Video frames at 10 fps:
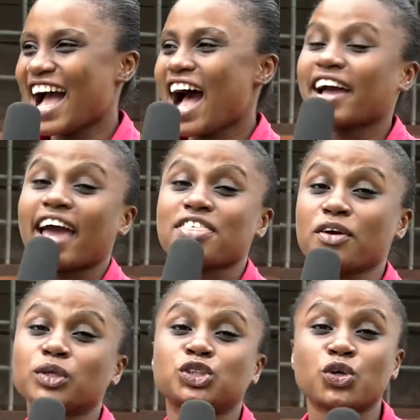Okay, I think
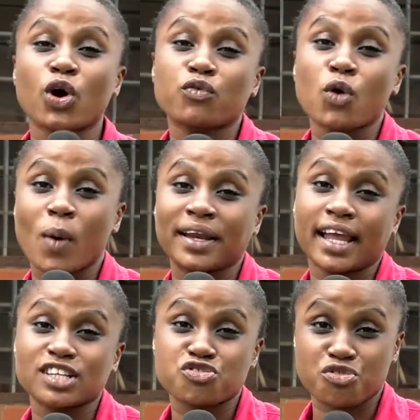we should go for one
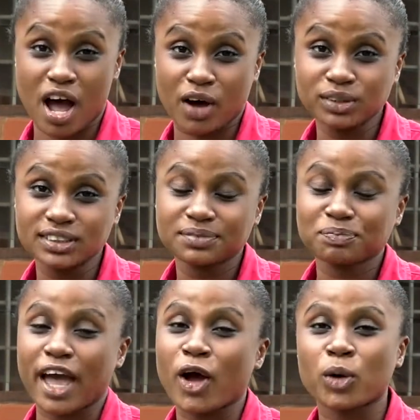last round.
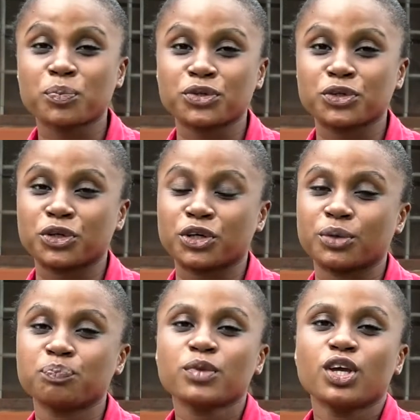I hope you're
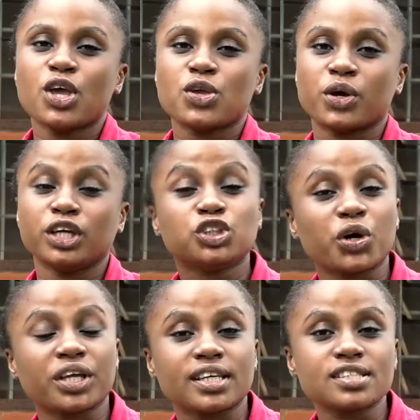
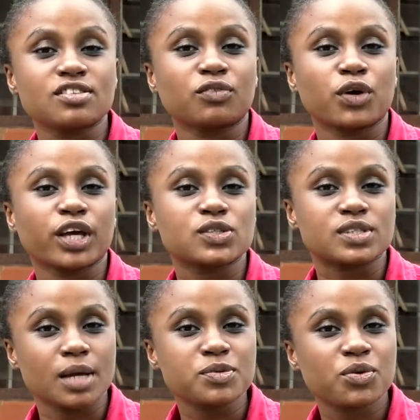enjoying this. Don't forget to
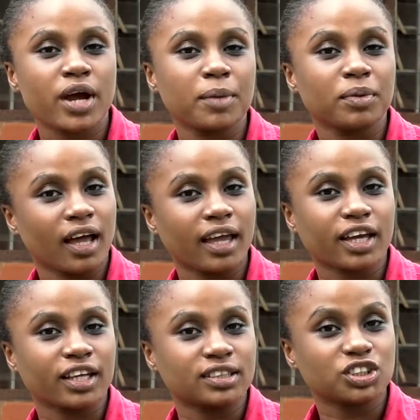subscribe, like,
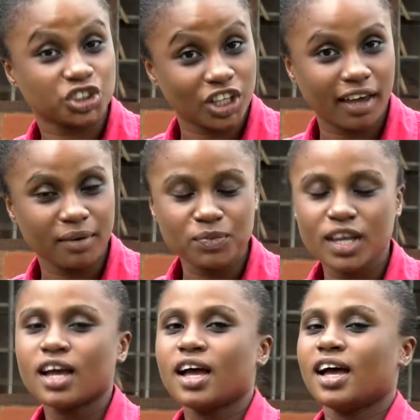and share.
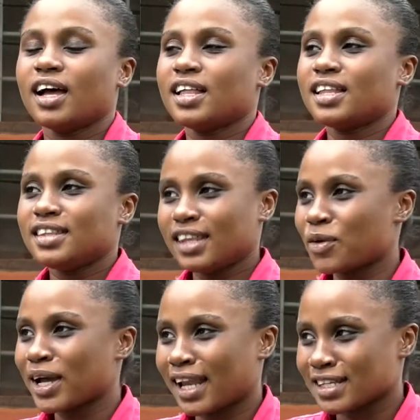
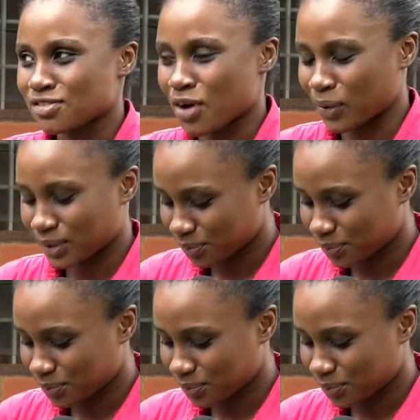One last round.